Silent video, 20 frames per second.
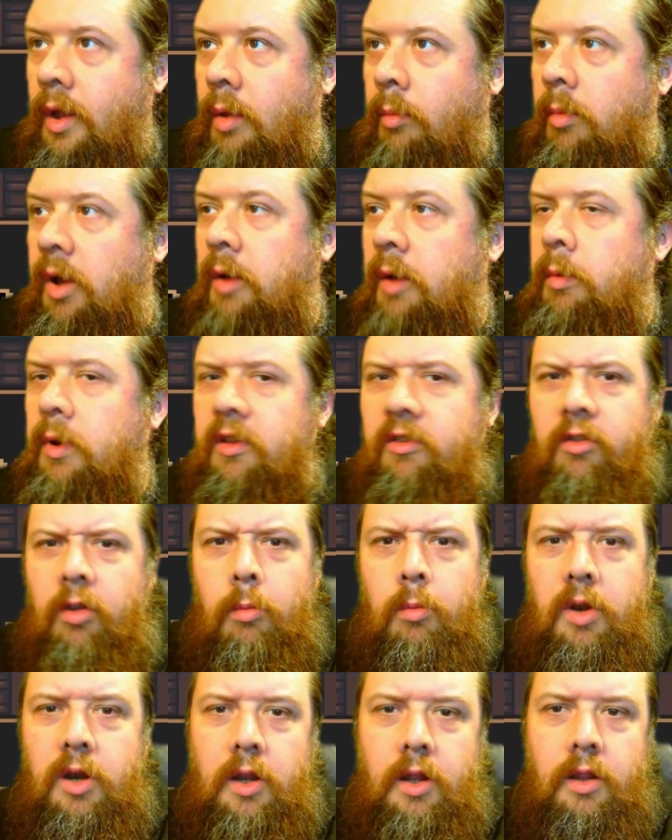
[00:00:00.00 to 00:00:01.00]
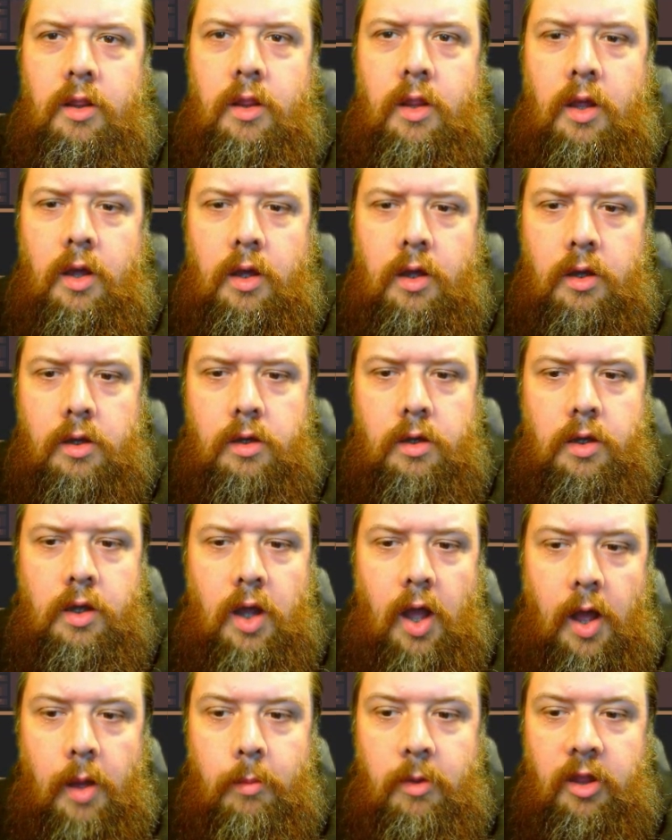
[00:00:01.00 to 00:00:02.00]
By the way, someone in the
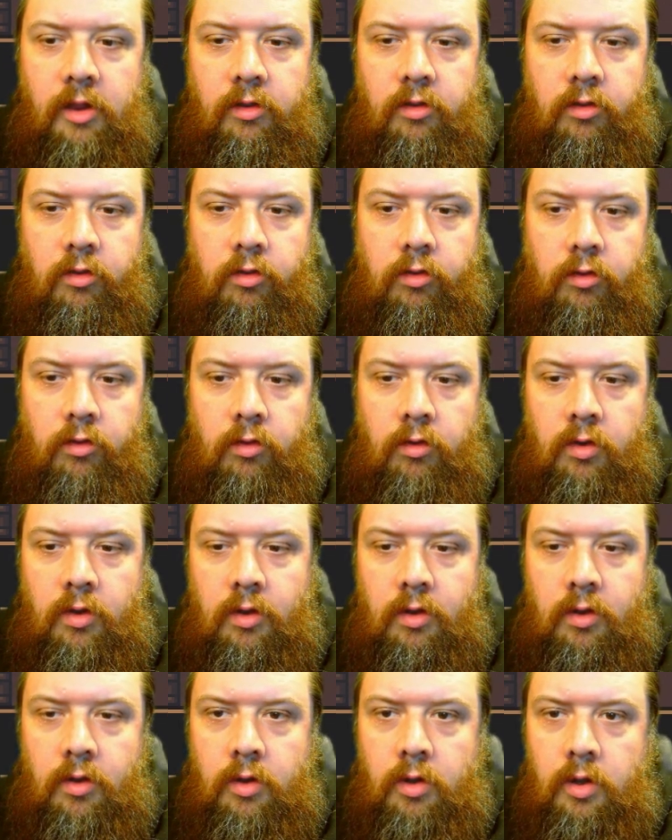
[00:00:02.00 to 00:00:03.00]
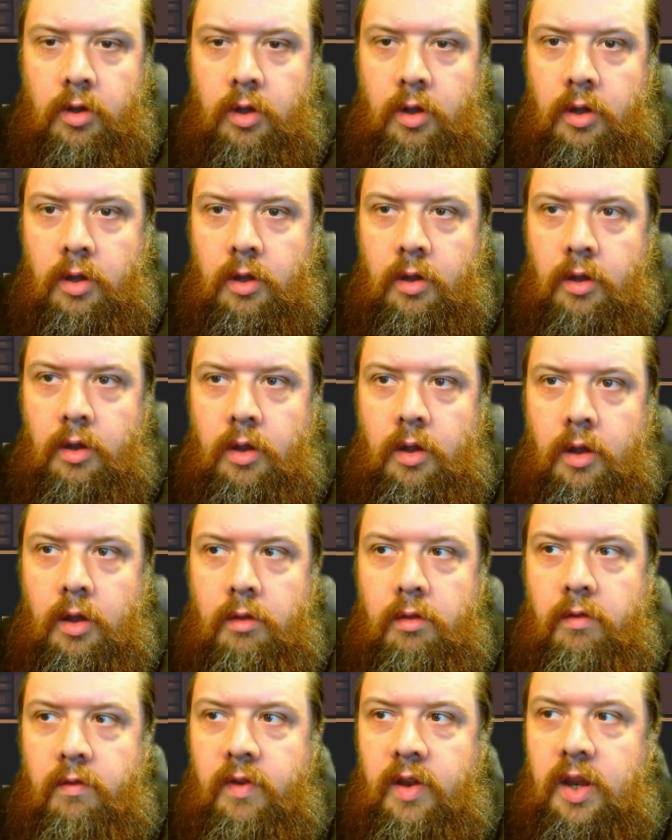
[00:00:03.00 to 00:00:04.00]
comments
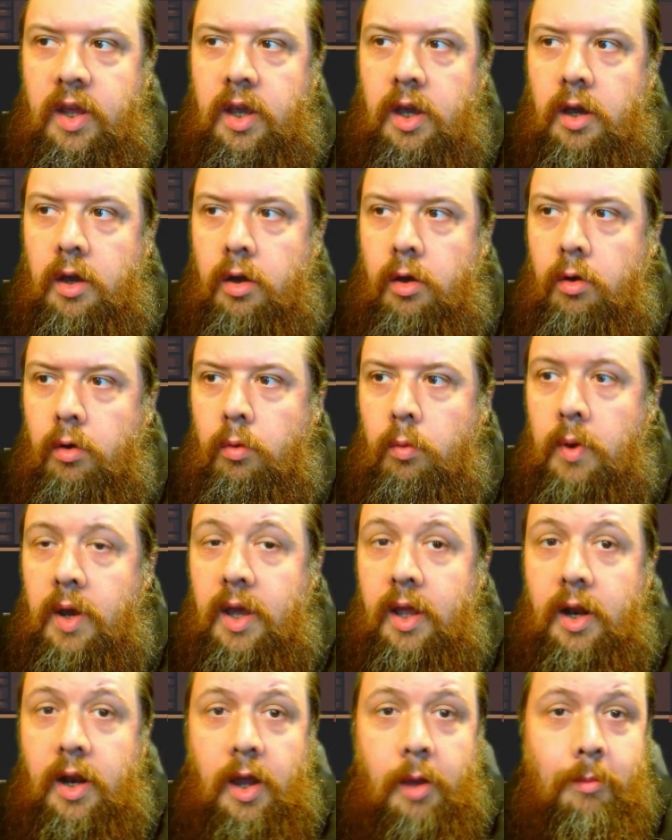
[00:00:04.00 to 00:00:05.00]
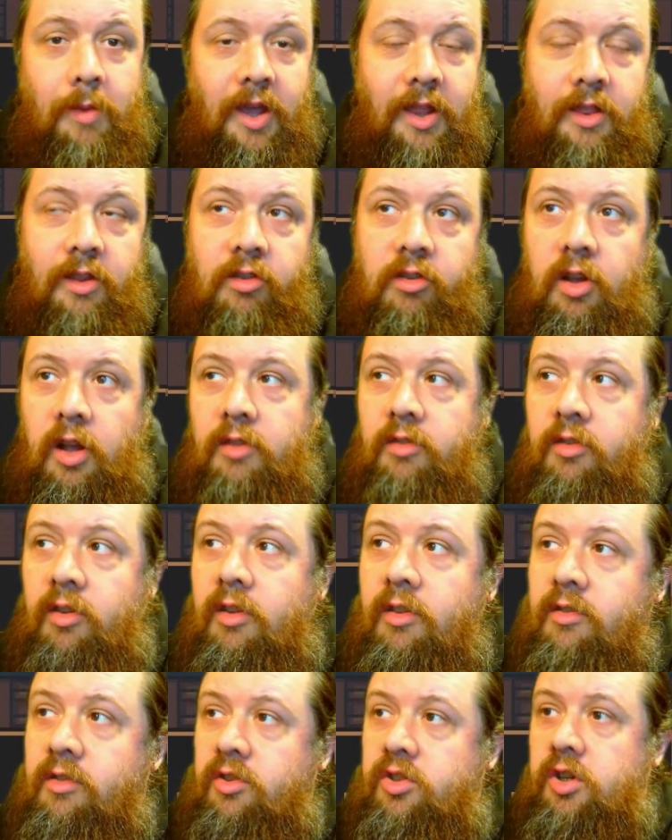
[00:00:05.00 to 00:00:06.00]
of the video when I made this
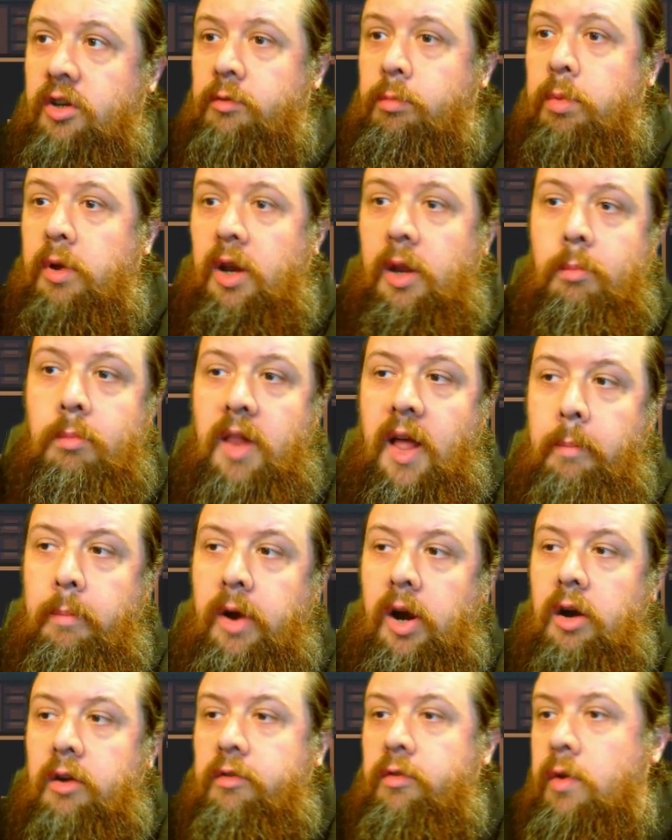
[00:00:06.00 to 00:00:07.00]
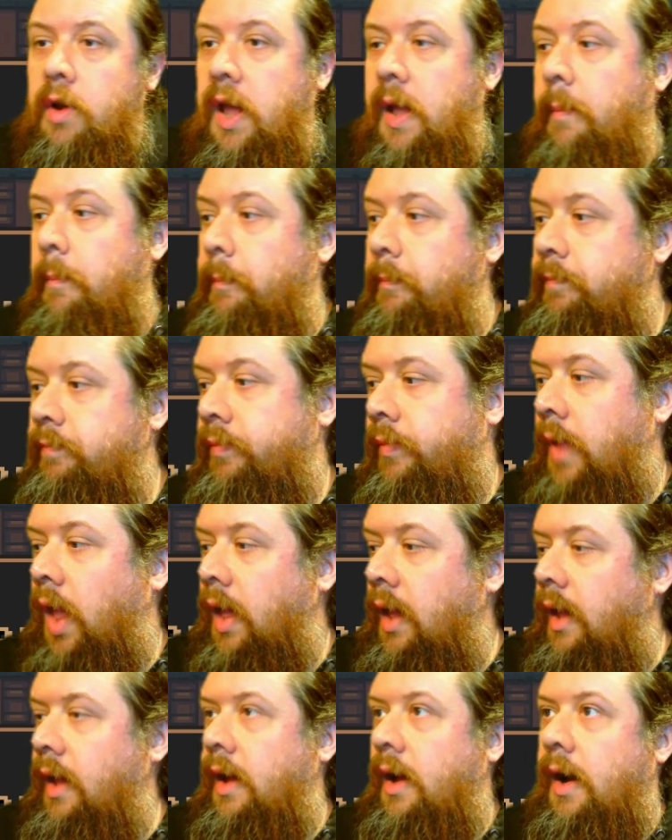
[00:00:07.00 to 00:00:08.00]
cutscene suggests putting black bars on it.
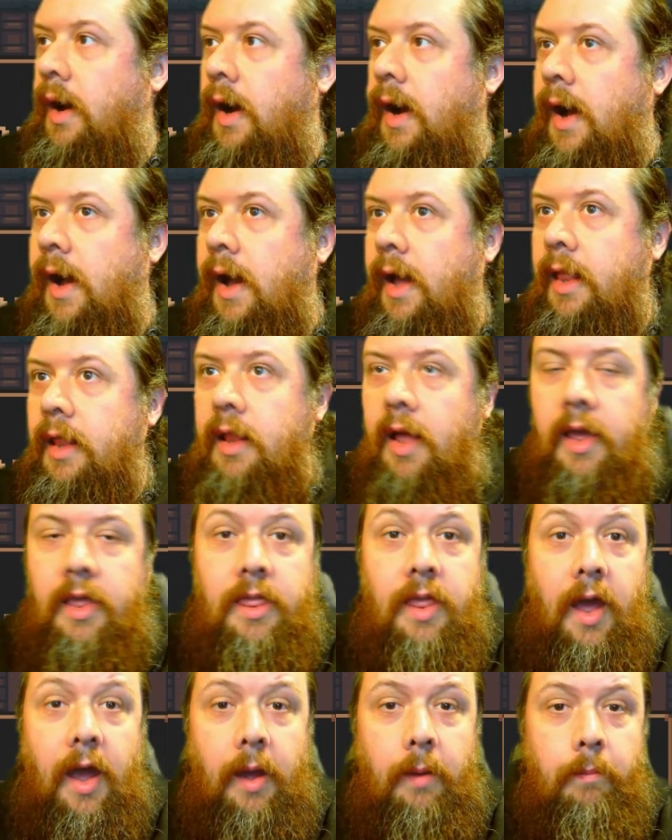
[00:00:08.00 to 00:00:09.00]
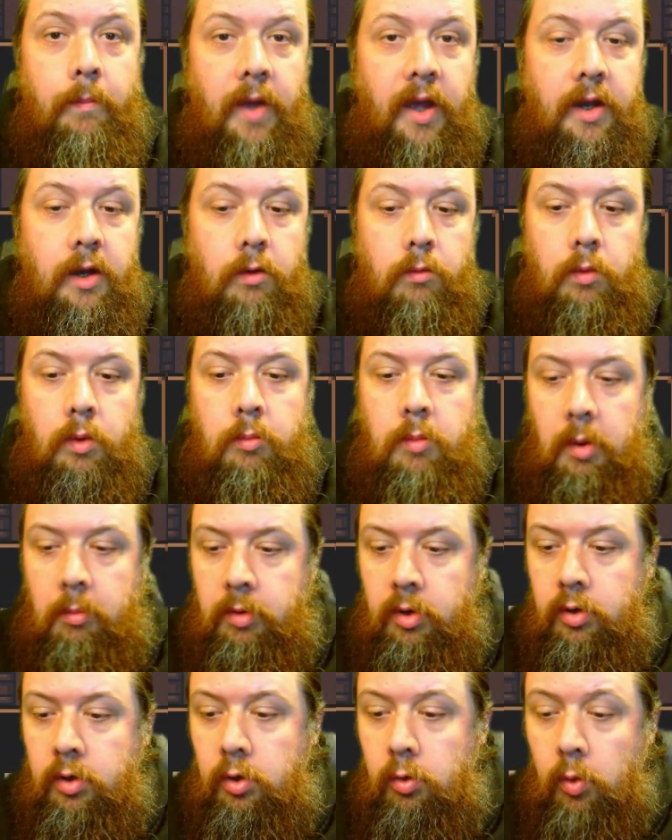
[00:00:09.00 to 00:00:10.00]
I like that. I don't
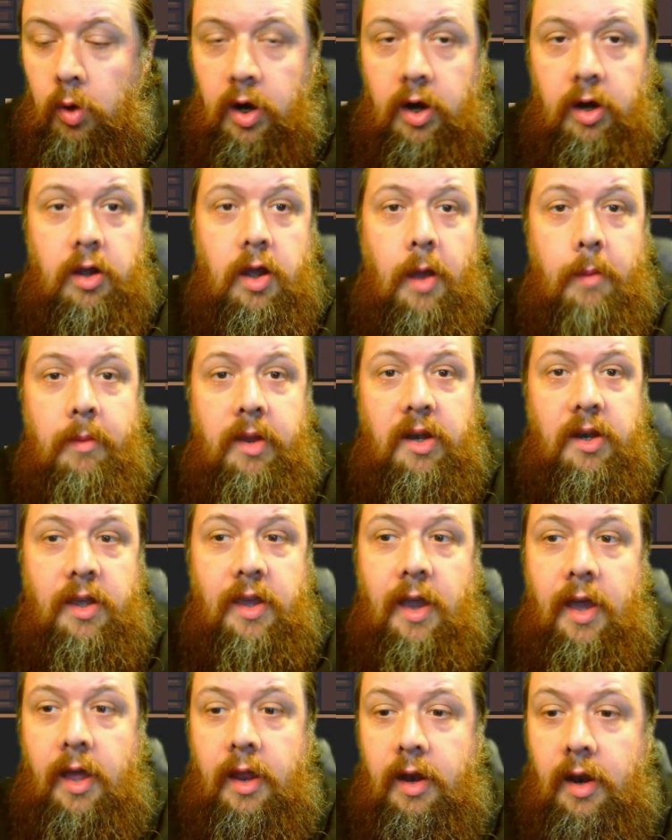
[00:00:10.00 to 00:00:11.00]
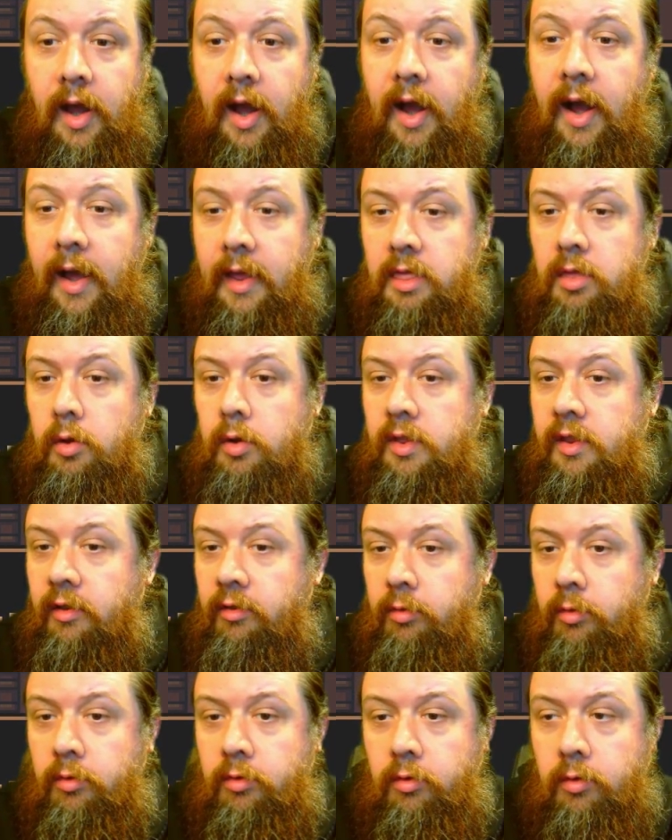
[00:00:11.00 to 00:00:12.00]
remember who you are. Comment again. I thought
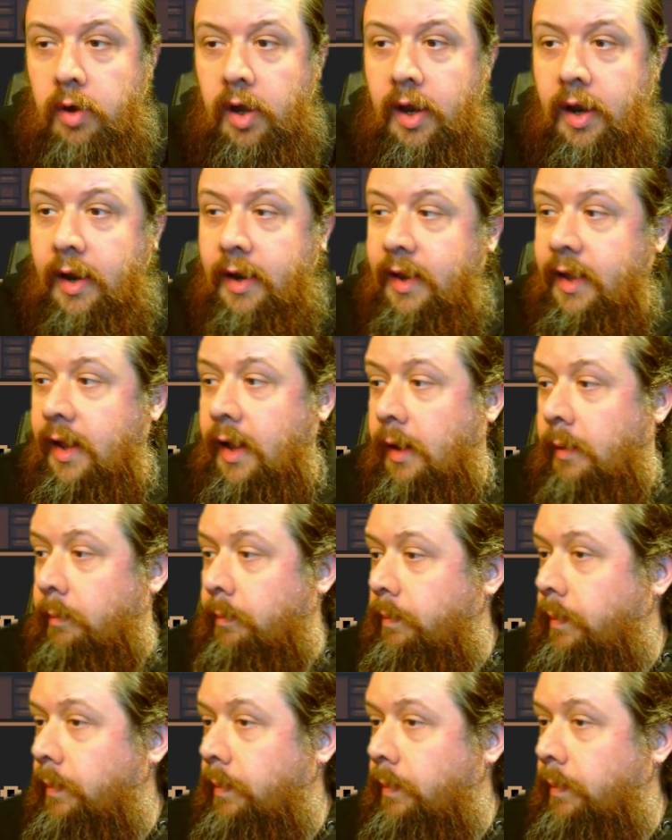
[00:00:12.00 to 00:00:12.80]
this was a great idea.